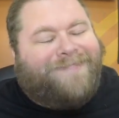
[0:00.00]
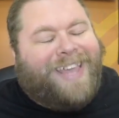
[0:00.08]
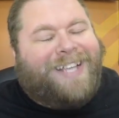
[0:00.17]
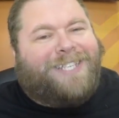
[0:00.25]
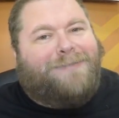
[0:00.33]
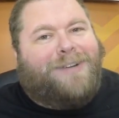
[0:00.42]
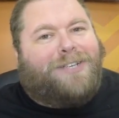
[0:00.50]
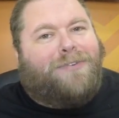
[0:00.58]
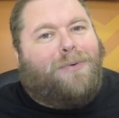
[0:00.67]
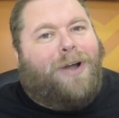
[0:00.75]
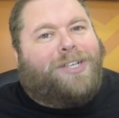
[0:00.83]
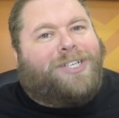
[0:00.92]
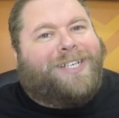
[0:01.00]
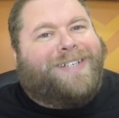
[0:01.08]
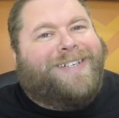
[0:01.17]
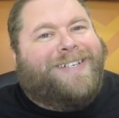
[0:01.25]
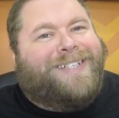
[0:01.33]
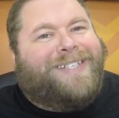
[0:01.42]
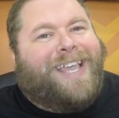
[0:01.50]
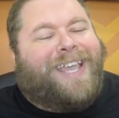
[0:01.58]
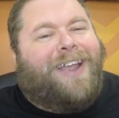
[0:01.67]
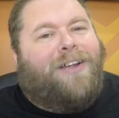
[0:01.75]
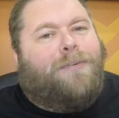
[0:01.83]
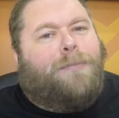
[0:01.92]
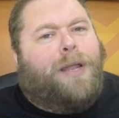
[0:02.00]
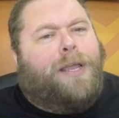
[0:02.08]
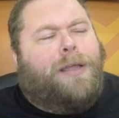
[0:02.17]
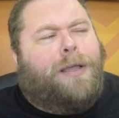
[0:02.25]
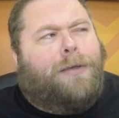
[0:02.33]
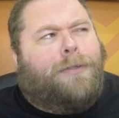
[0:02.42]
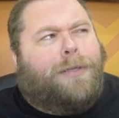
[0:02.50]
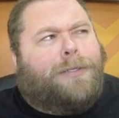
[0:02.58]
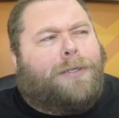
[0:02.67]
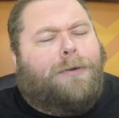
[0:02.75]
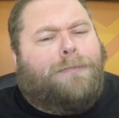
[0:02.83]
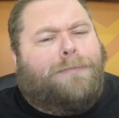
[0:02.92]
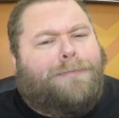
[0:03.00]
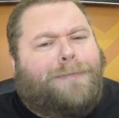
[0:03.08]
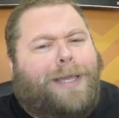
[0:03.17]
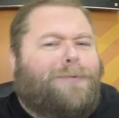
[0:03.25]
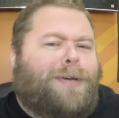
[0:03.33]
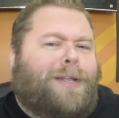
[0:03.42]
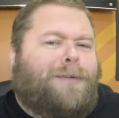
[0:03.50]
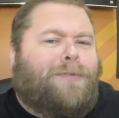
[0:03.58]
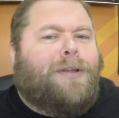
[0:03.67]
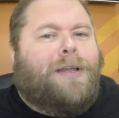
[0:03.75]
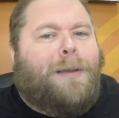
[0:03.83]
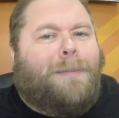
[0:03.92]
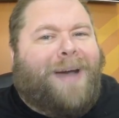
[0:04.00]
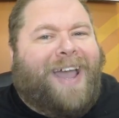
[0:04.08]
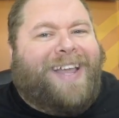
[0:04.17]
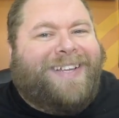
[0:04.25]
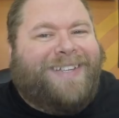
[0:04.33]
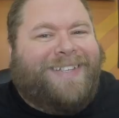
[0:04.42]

Thanks so much for watching. Take care, everybody. How things go. Yeah, whatever. Bye.